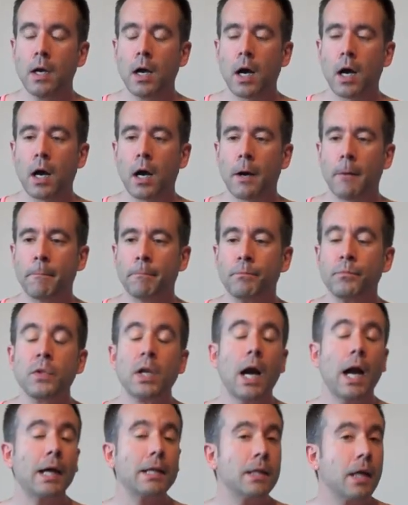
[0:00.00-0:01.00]
Um,
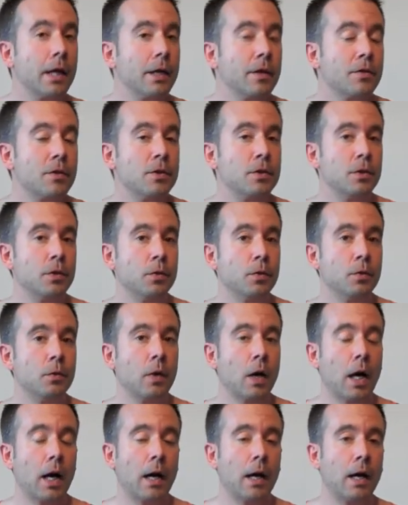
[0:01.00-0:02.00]
I like the
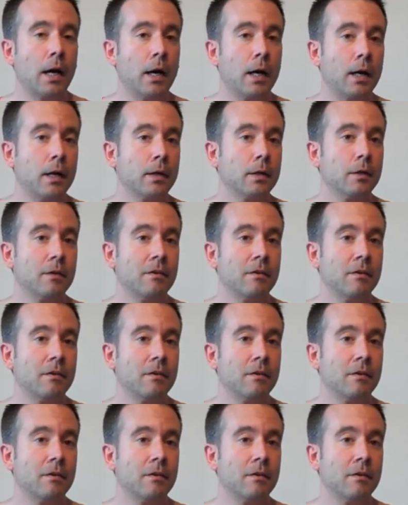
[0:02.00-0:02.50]
new uh,